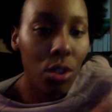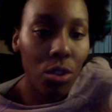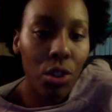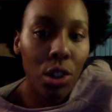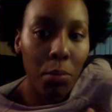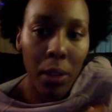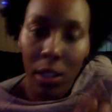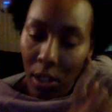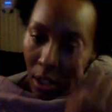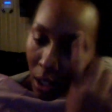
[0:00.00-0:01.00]
she
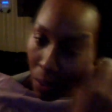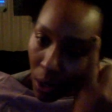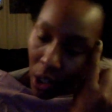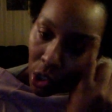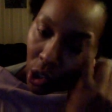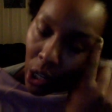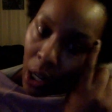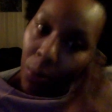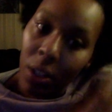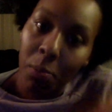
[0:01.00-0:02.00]
basically went astray
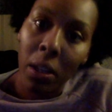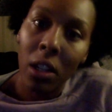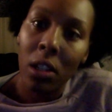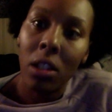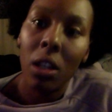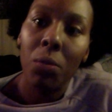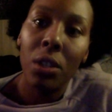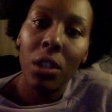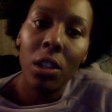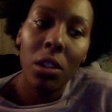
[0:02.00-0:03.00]
was because he
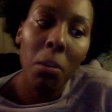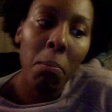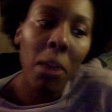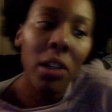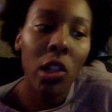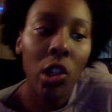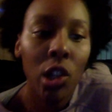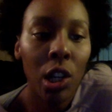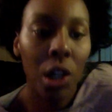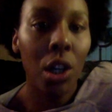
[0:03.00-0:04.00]
was
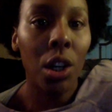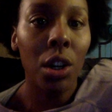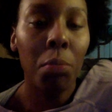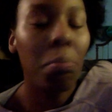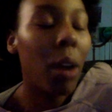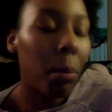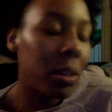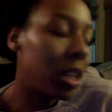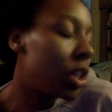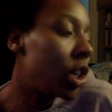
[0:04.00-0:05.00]
messaging her and
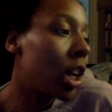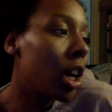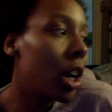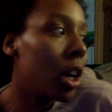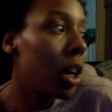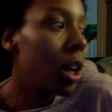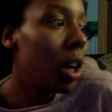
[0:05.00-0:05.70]
propositioning her.